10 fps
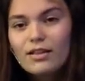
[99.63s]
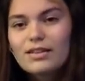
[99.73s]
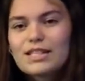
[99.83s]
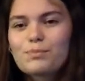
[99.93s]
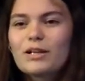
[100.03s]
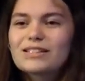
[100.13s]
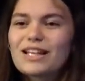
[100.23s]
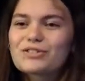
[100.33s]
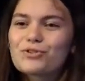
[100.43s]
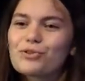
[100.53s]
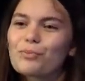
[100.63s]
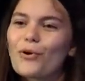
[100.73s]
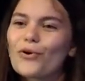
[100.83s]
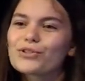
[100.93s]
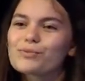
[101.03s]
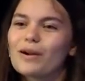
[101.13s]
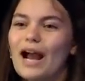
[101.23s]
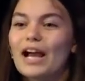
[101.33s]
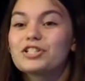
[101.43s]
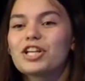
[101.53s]
This brings us to the Pulse, where
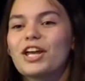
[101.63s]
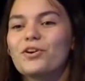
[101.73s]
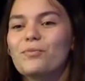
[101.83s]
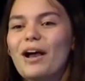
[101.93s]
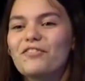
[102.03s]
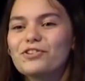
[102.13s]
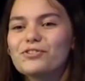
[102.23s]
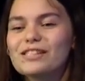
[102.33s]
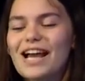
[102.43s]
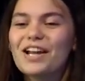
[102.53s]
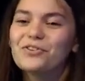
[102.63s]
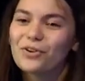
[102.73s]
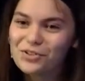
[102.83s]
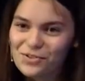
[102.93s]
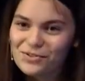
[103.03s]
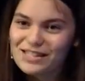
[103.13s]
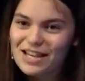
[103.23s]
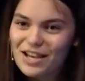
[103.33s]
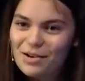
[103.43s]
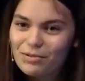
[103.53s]
I channel my views on your news.
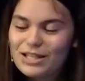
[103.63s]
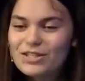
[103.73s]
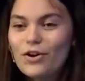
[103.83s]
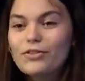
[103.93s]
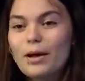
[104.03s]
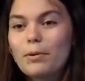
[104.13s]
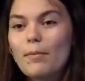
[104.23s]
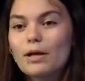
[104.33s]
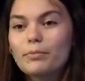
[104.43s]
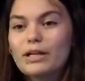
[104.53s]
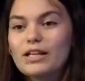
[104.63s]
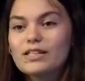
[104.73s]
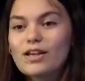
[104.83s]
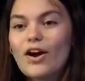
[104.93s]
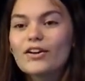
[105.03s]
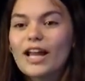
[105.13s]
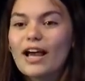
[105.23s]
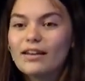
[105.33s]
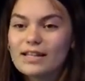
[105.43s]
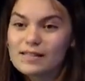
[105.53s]
Please note the upcoming opinions are
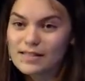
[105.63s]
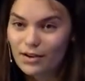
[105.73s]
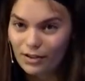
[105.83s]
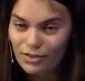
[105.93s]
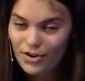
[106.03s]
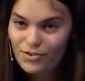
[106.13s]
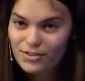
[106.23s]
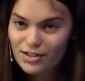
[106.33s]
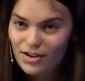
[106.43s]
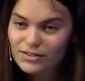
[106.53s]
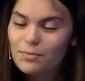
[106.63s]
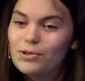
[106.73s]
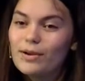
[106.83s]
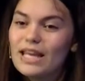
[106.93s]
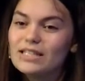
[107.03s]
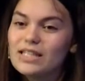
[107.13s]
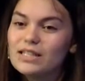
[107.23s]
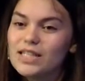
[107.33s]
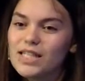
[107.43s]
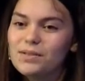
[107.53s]
not necessarily those of
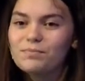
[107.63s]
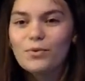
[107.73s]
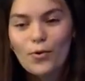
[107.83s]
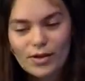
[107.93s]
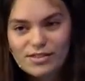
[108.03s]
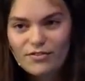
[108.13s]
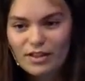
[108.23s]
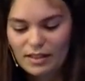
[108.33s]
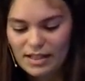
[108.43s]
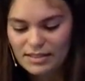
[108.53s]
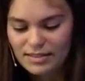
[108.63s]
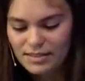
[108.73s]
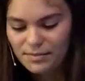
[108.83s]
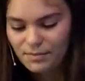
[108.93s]
WATT or its affiliates.